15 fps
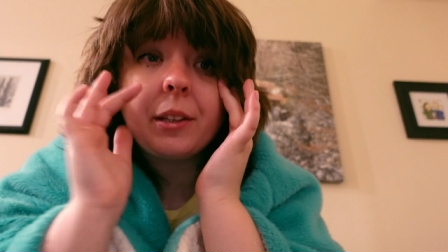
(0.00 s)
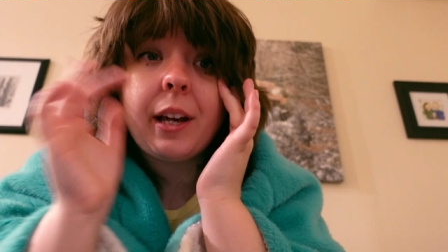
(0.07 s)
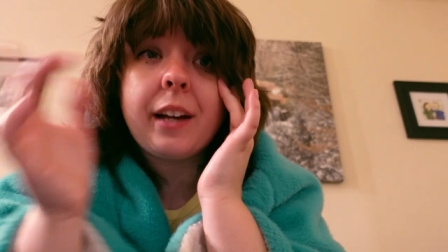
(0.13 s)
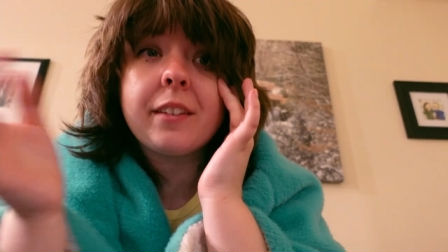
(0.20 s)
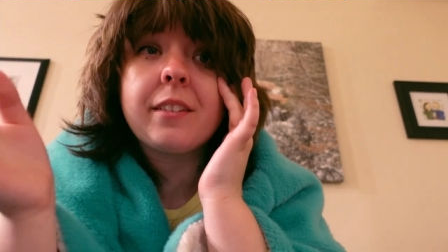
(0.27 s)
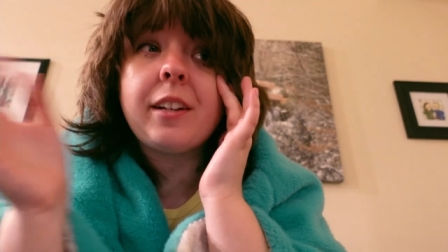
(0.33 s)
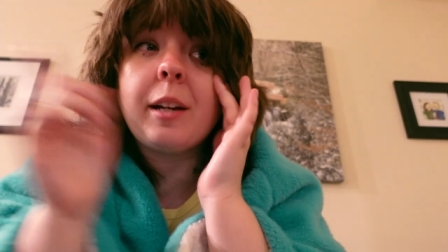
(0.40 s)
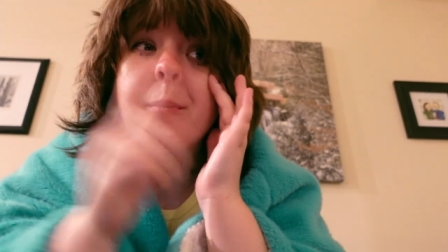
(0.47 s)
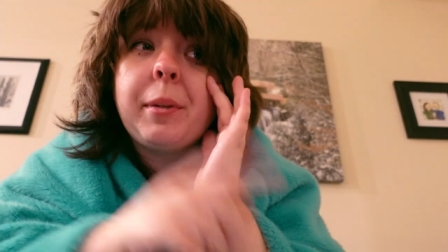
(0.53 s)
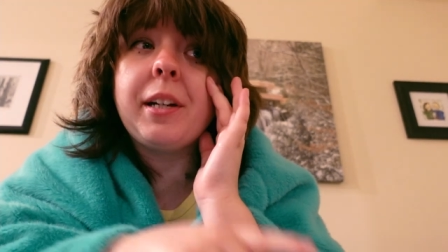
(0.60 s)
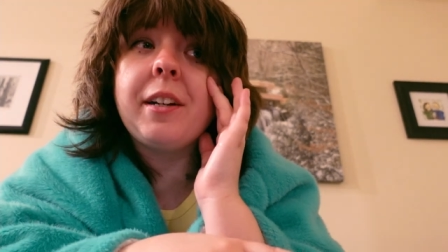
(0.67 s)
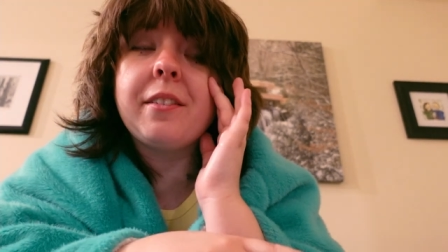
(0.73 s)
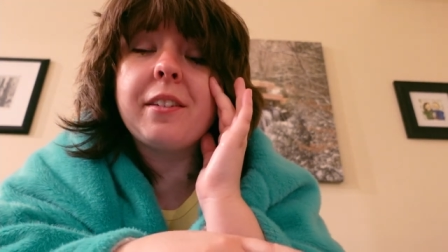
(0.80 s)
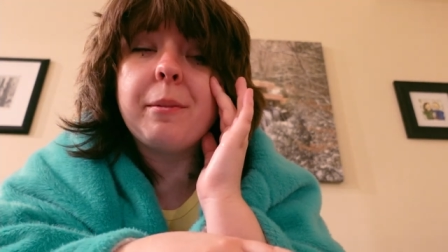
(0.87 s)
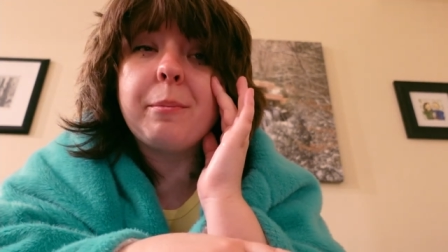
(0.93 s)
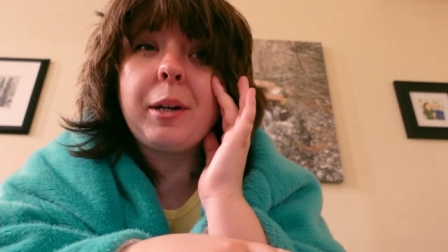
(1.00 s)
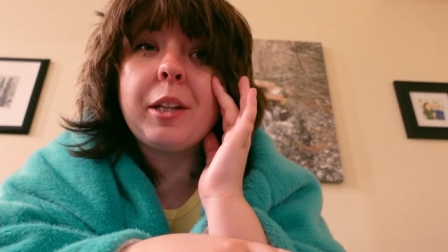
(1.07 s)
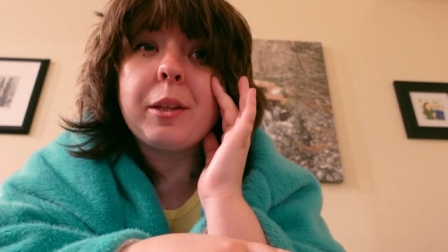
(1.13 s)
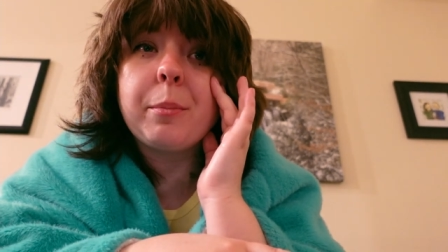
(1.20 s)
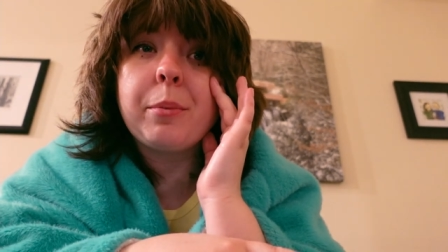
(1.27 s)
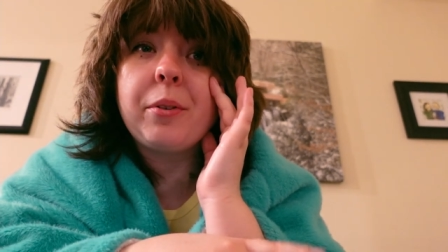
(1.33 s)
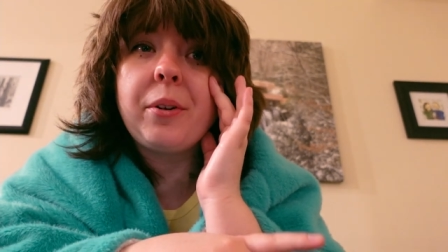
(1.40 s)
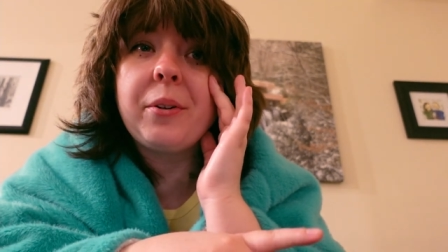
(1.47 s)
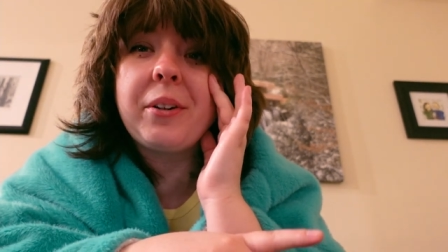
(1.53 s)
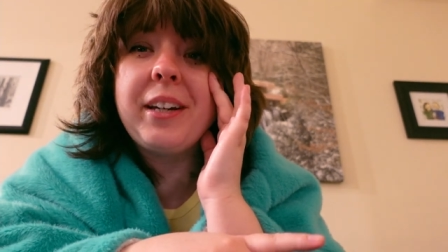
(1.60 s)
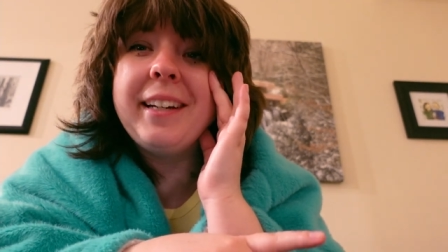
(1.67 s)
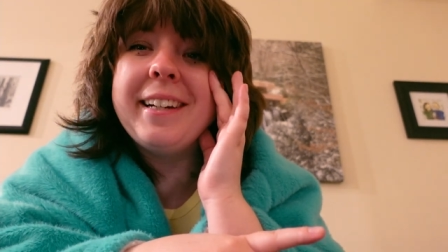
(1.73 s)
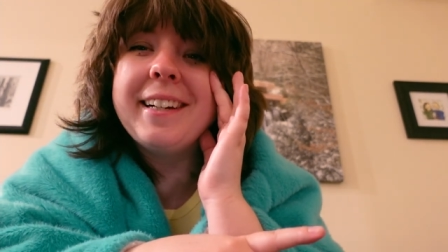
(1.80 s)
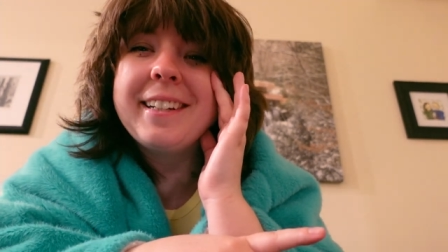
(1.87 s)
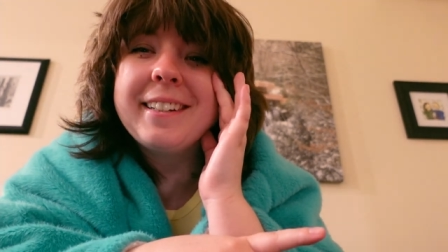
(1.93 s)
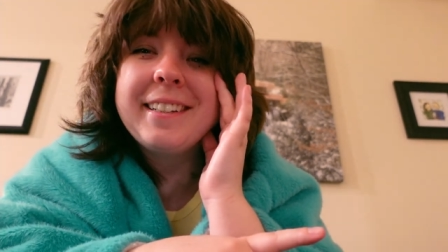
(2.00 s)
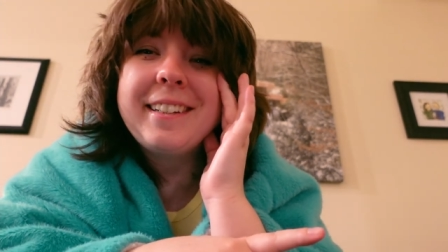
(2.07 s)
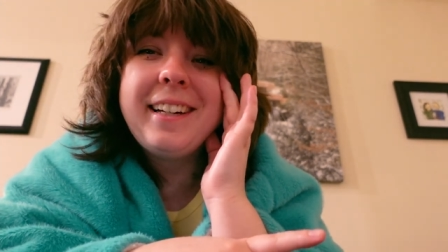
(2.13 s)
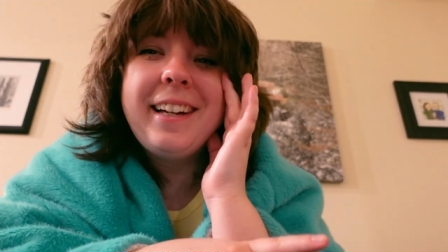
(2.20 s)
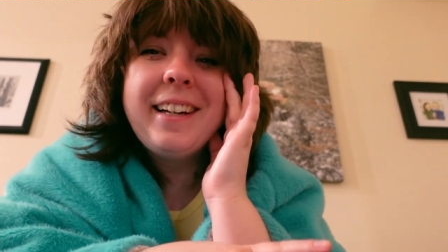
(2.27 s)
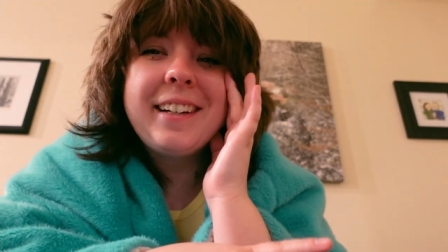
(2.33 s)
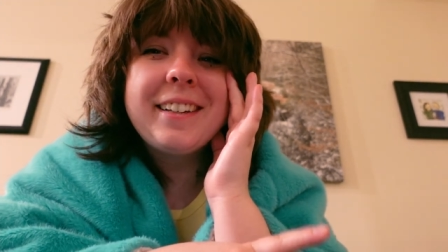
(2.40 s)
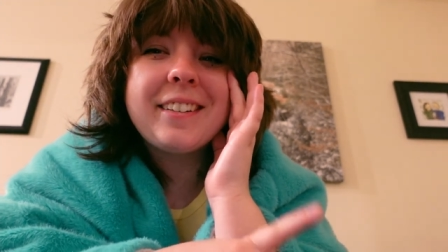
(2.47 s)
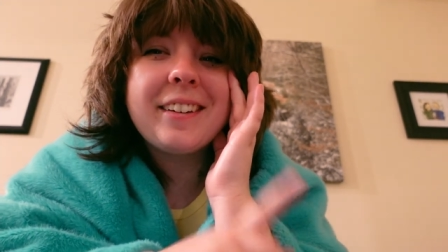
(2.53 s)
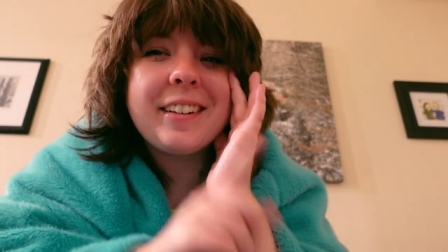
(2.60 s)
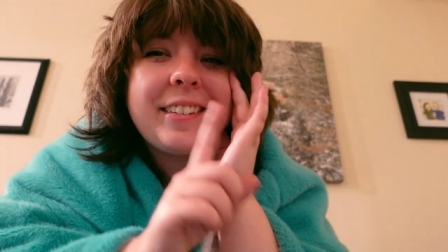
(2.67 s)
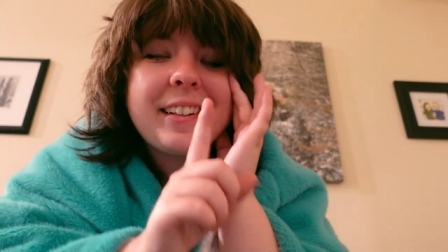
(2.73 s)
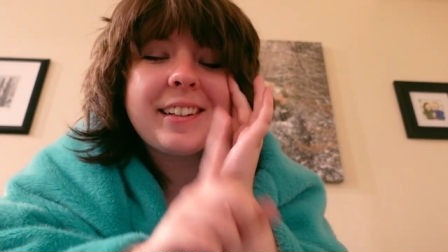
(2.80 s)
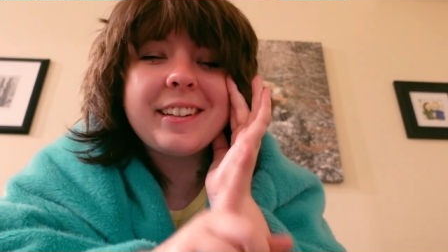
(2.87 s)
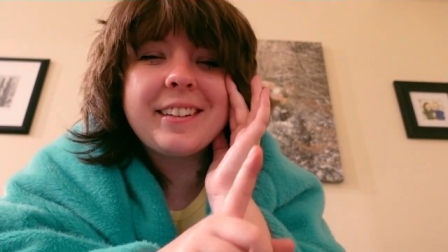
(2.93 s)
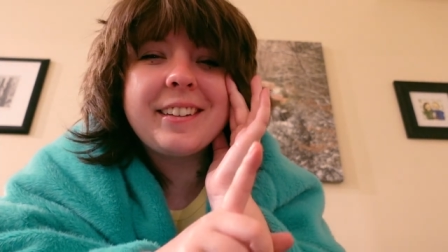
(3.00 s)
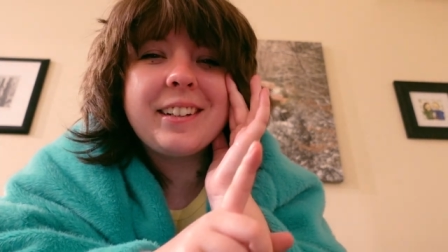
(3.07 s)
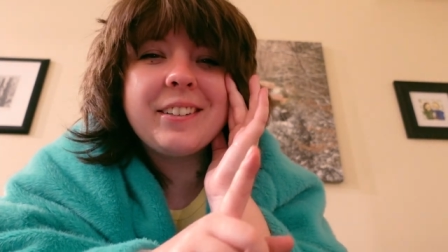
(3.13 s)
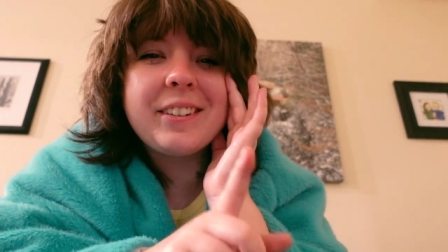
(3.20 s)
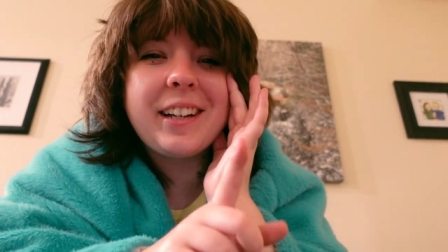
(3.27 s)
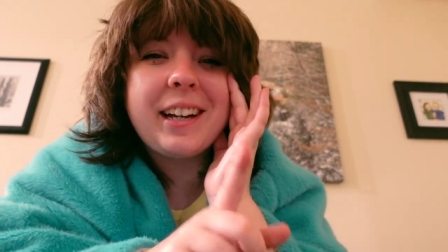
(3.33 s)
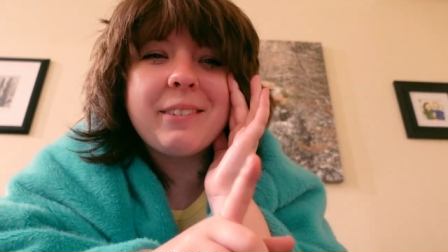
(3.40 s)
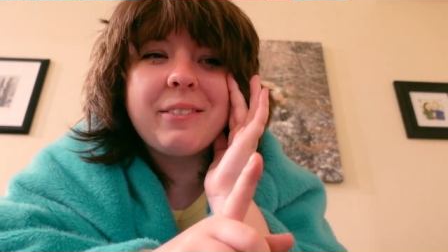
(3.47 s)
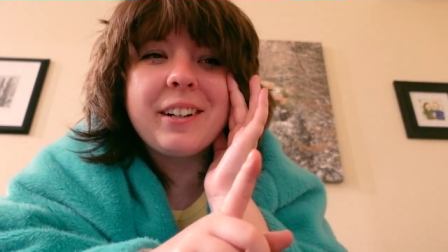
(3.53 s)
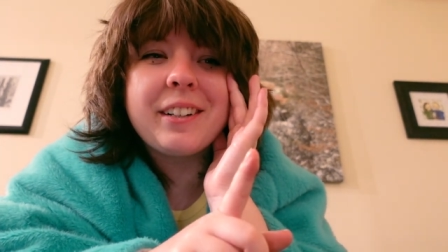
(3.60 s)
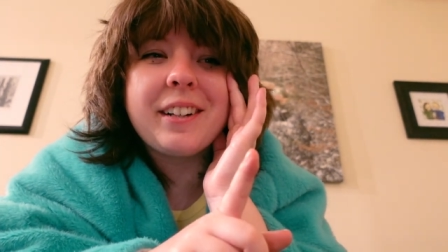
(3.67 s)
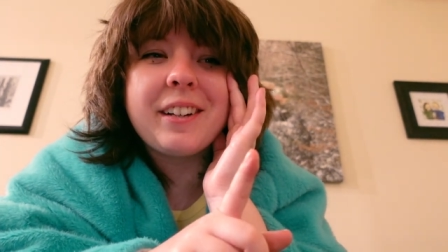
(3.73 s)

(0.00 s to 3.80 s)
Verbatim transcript: last 10 minutes and bought the pierogi. So I technically only had 1